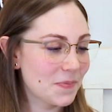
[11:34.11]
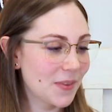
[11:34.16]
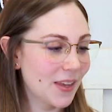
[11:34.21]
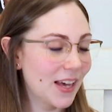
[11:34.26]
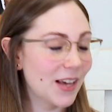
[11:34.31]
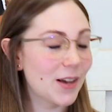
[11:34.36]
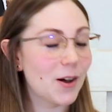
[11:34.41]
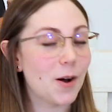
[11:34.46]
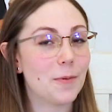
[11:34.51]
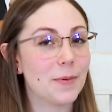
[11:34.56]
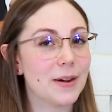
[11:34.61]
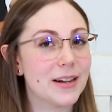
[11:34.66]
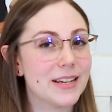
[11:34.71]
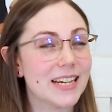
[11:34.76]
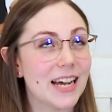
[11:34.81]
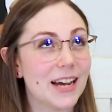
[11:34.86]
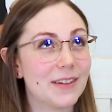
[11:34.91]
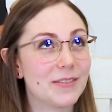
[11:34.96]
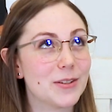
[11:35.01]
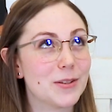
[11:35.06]
I can't wait to
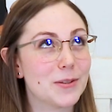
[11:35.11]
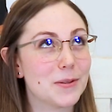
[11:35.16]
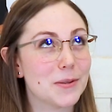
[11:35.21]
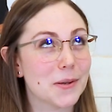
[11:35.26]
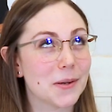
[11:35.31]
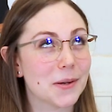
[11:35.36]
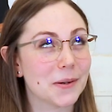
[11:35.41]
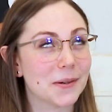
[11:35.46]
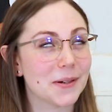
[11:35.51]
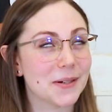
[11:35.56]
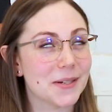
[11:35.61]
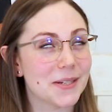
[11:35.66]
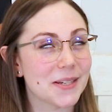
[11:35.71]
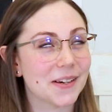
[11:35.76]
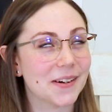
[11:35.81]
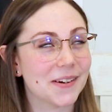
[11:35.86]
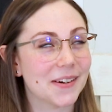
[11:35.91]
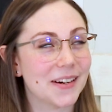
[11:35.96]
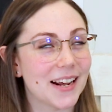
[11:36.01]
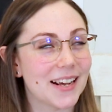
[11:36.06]
have a Suguru to
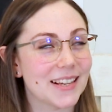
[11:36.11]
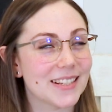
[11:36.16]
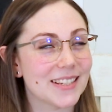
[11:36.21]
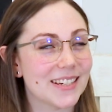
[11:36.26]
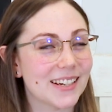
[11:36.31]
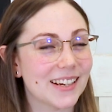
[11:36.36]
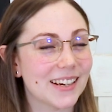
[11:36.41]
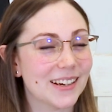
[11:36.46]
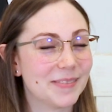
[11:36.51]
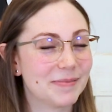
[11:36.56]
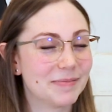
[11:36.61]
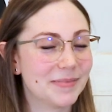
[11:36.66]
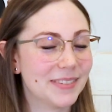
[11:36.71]
go next to him.